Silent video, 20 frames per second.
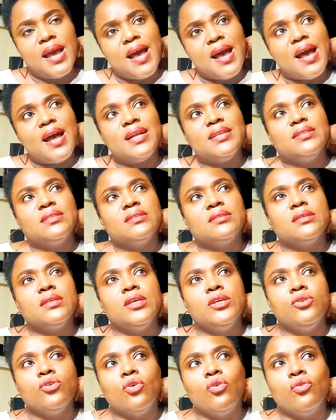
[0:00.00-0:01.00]
And
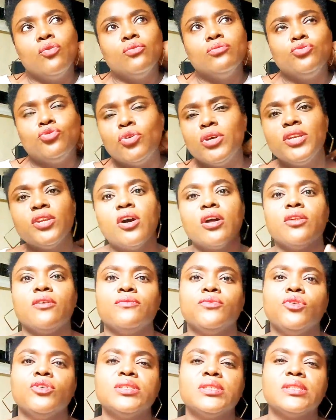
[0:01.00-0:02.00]
you know, doing all
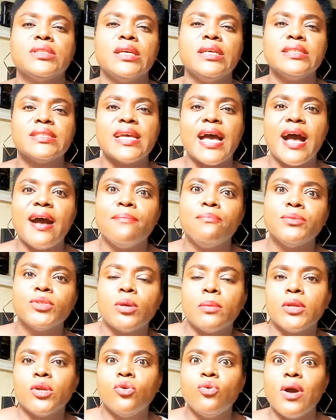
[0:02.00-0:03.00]
of those things, I'm
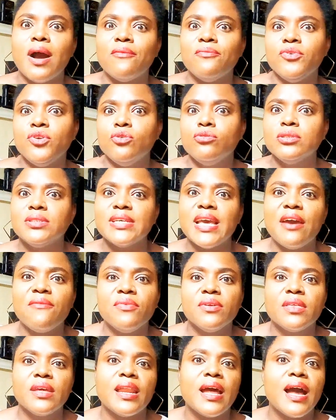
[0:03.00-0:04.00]
someone who have used
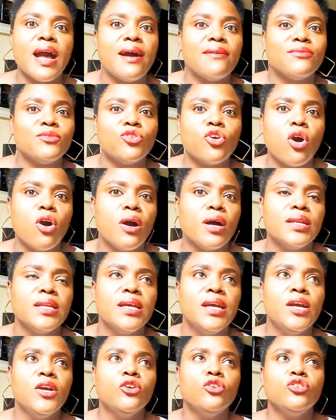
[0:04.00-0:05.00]
everything I have
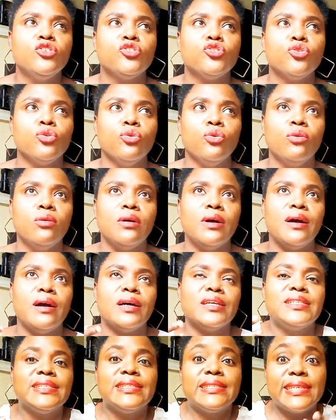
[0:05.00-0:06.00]
done to
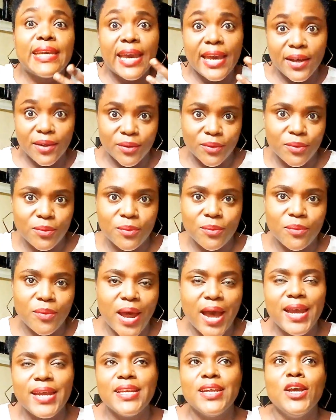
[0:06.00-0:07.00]
scale,
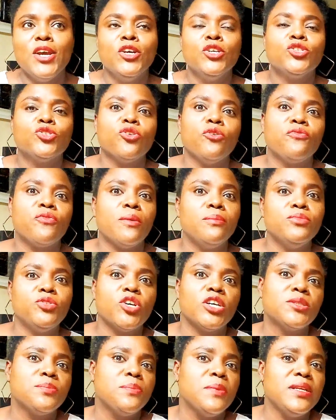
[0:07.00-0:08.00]
right? So from
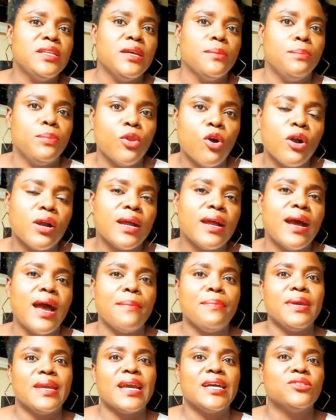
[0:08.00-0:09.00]
just being a blogger,
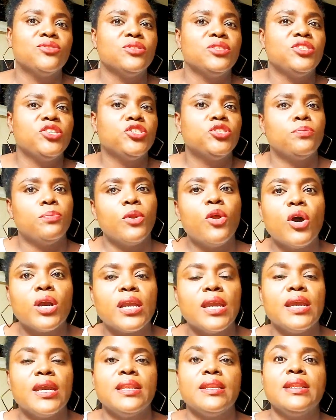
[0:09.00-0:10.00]
I began to teach
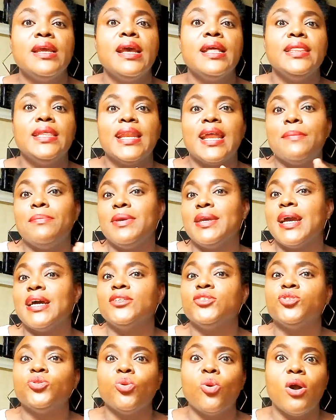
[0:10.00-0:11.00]
blogging, then I
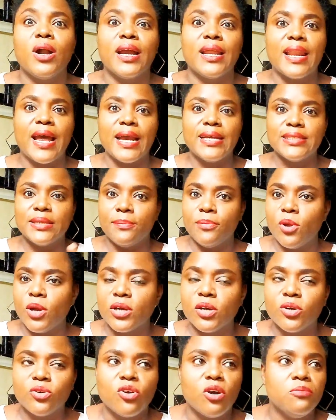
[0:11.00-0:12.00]
began to organize a
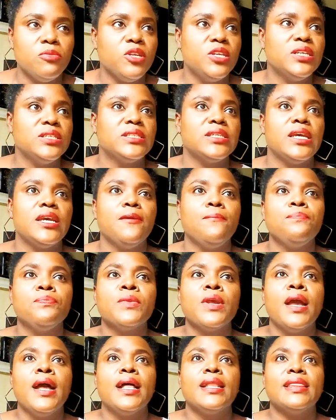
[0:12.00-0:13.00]
blogger community.
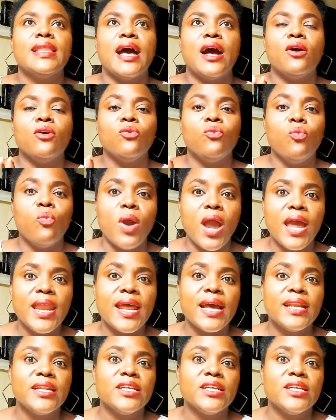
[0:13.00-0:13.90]
Now, when I